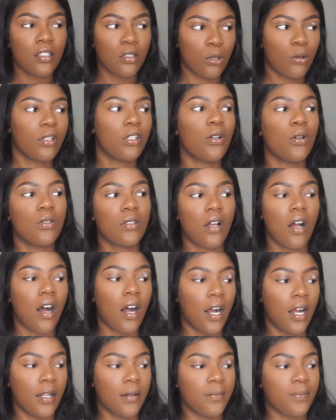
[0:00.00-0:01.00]
The story goes
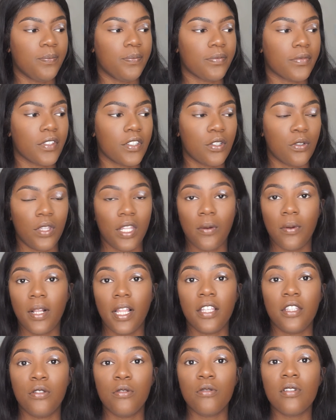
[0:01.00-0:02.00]
on. So they were
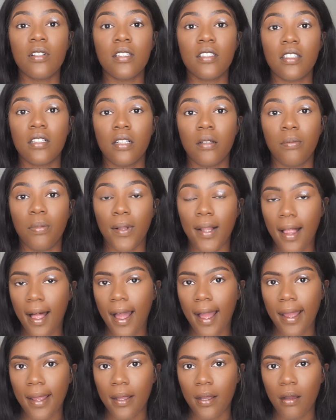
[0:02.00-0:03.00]
like, you can still
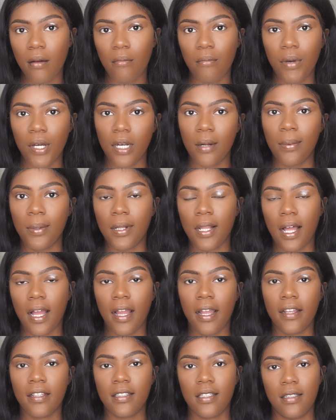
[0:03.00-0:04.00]
apply, but
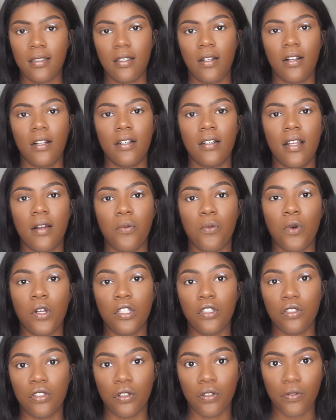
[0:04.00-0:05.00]
apply to start
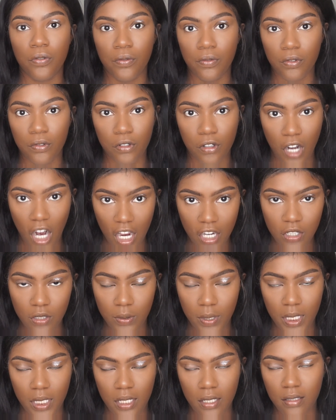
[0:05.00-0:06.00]
once you're
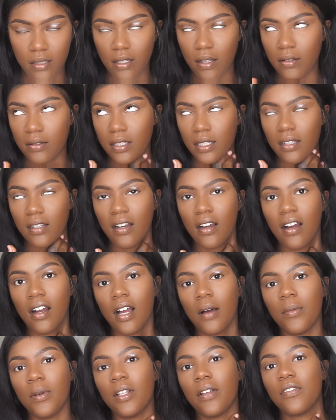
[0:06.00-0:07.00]
graduated. So I was like,
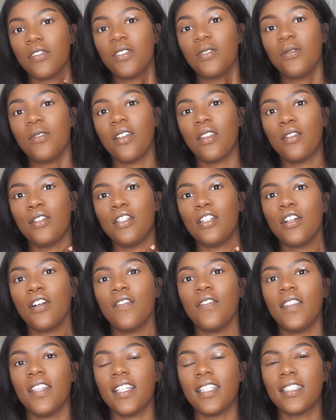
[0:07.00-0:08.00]
oh, I'm gonna have to do another year
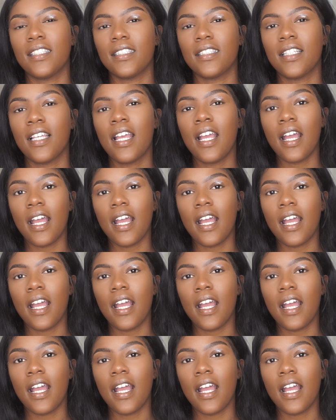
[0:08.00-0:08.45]
of this